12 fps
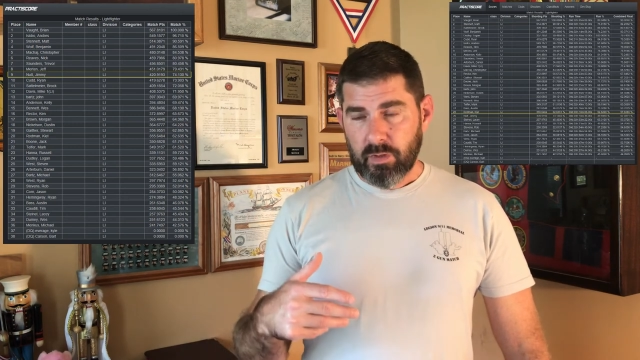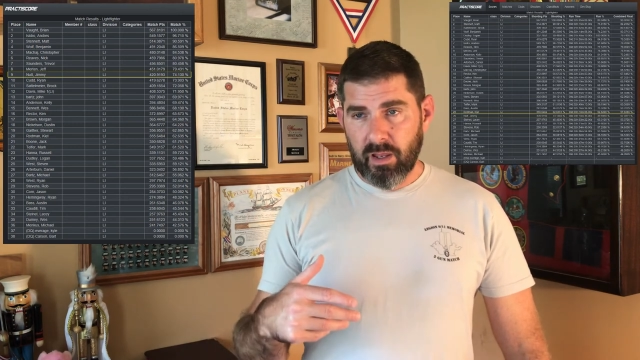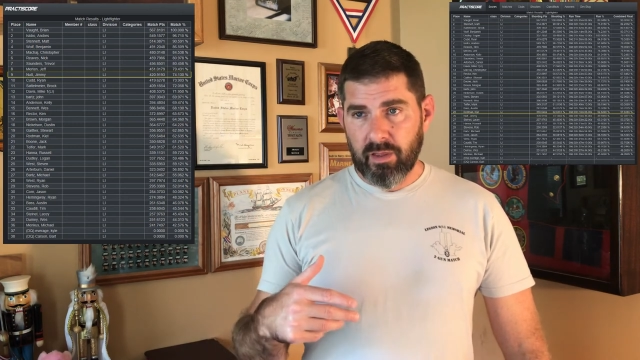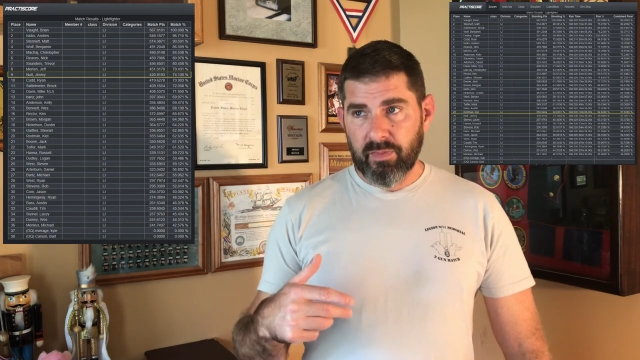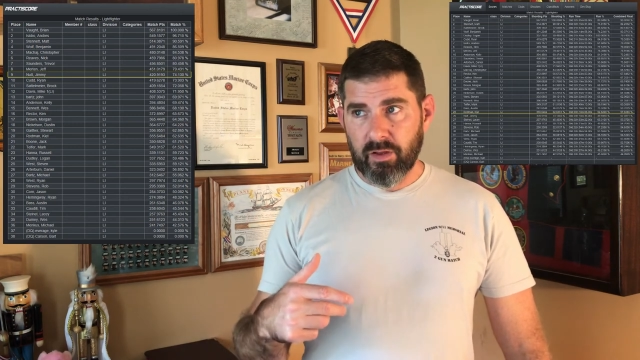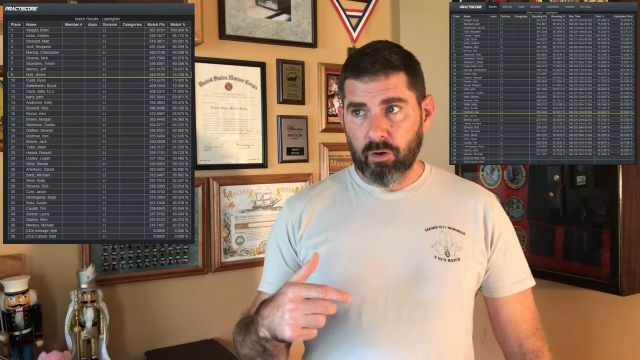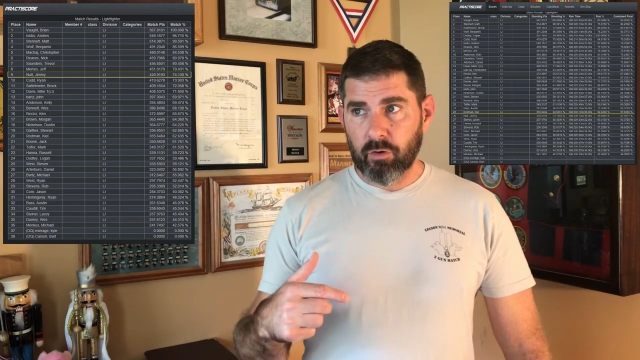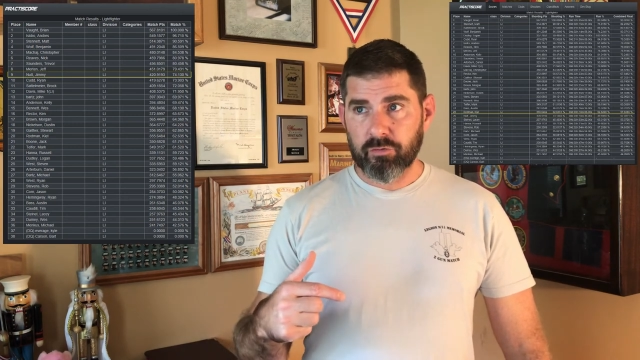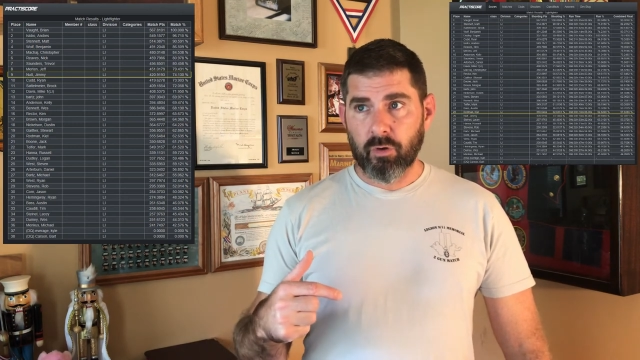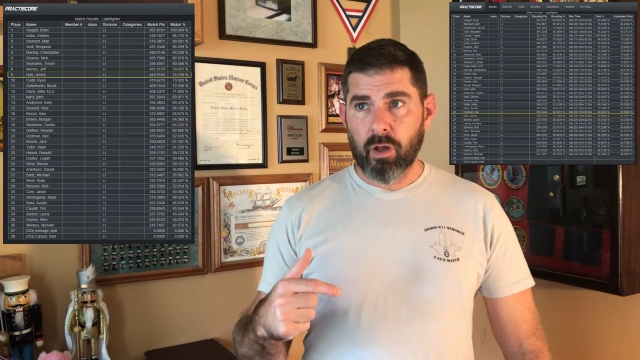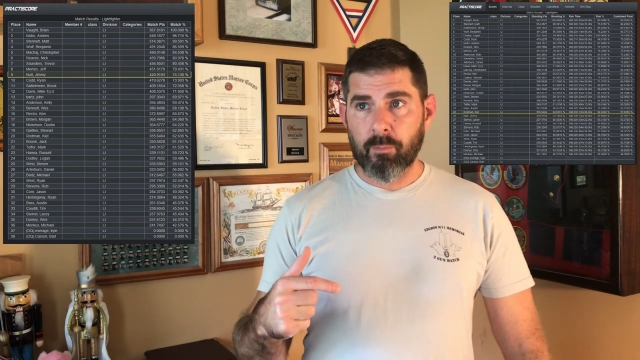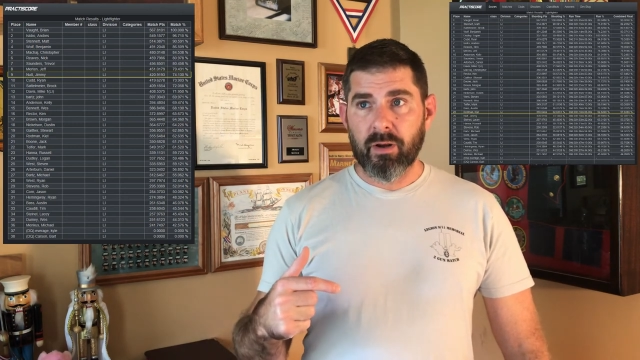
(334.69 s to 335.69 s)
and then
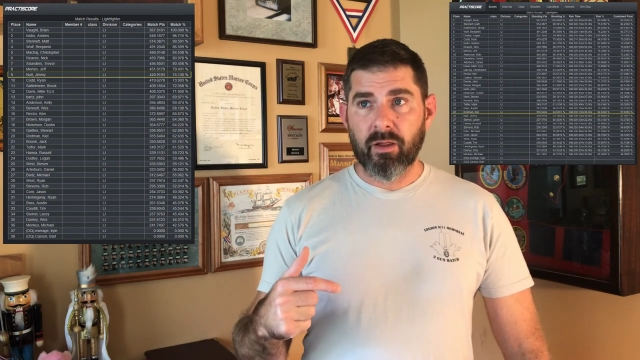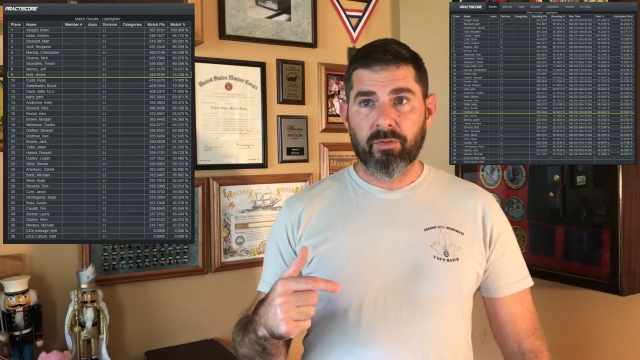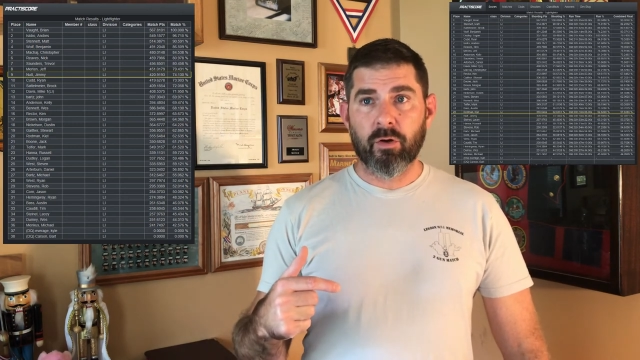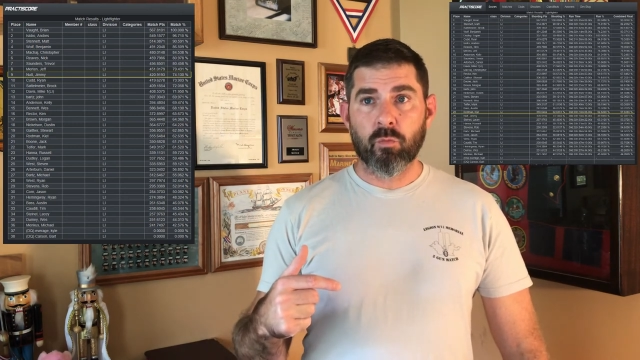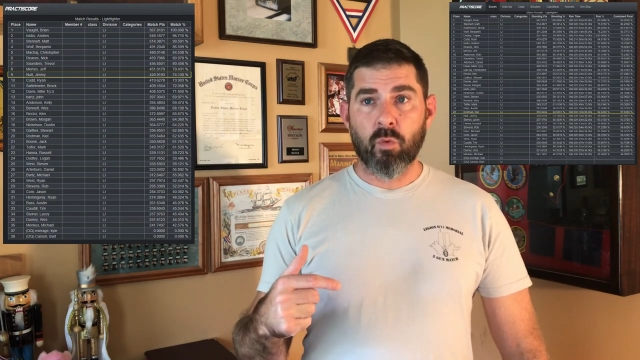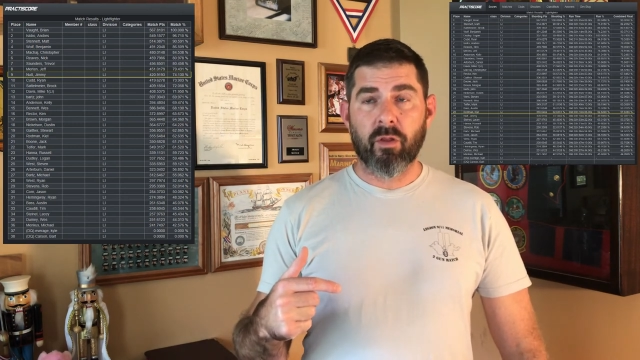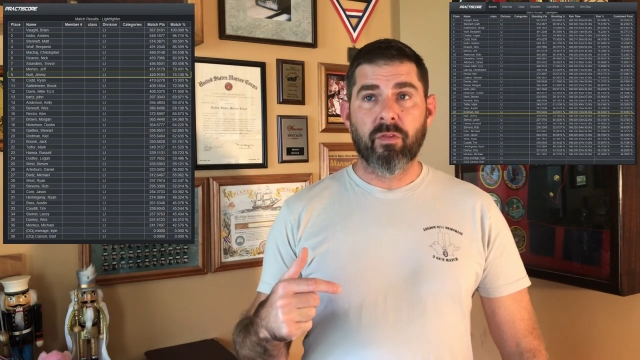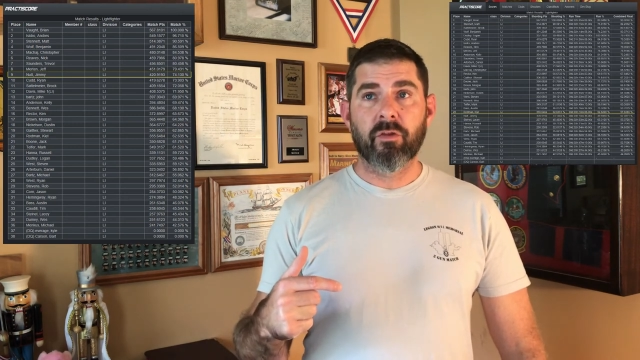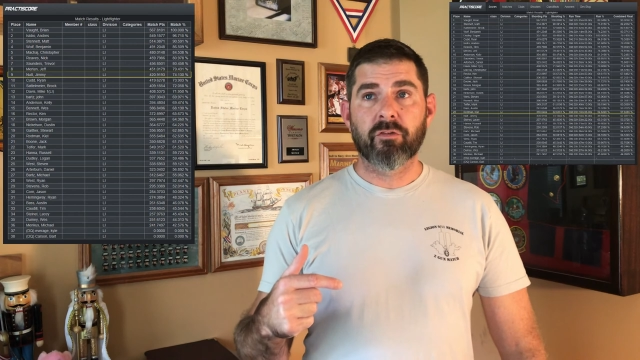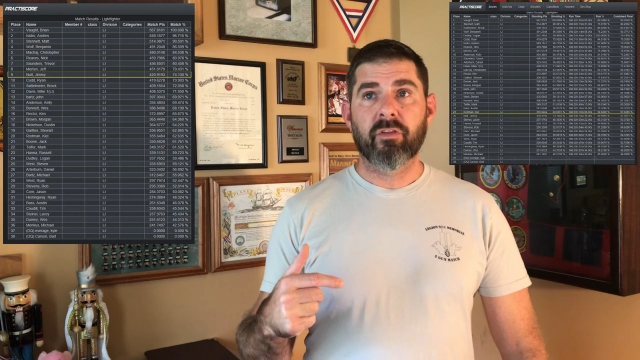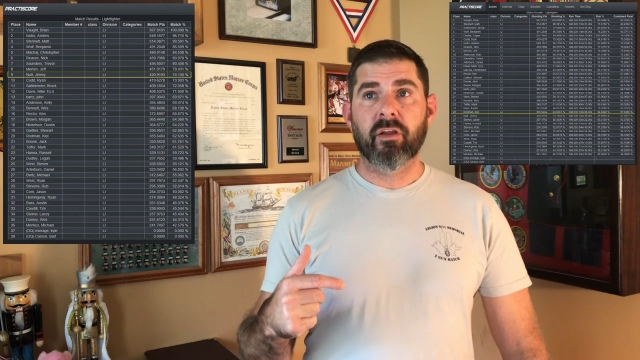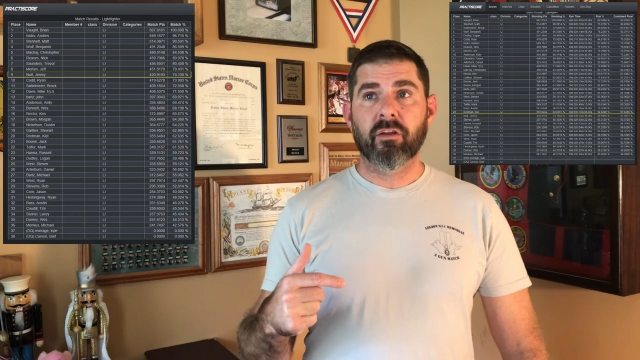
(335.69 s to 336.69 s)
also coming out there and running
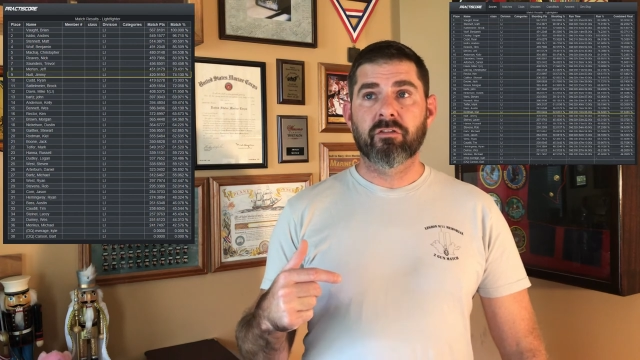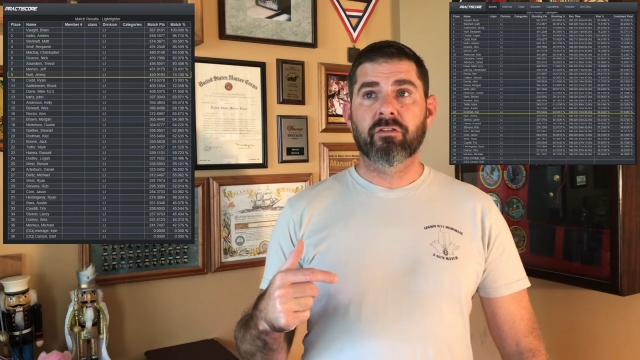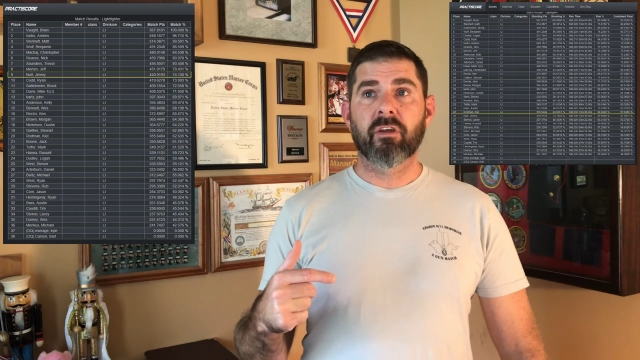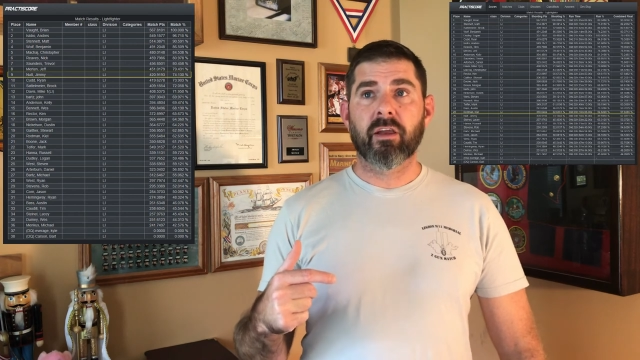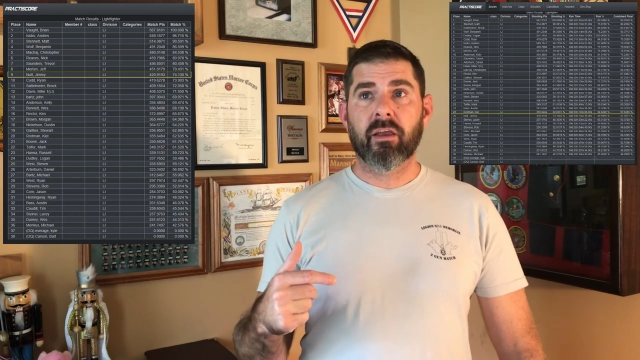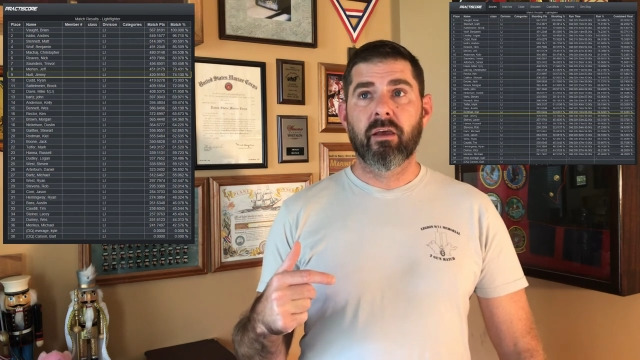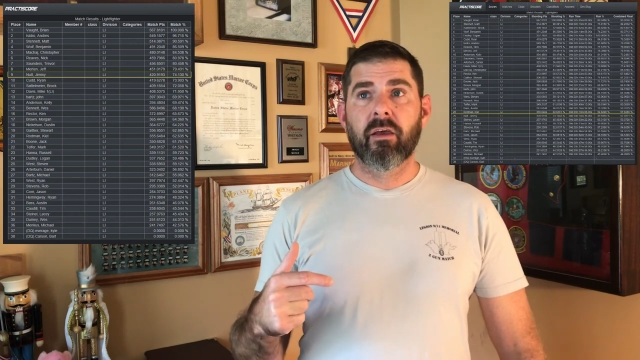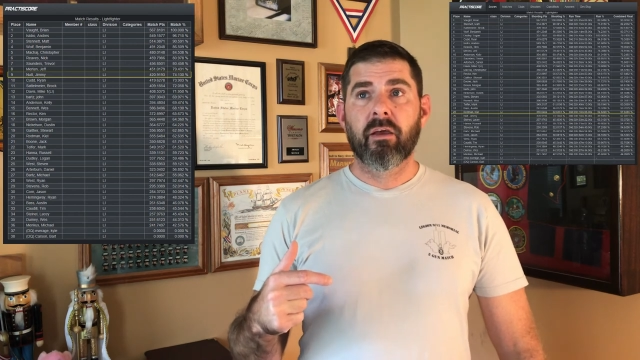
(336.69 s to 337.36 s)
this thing sick.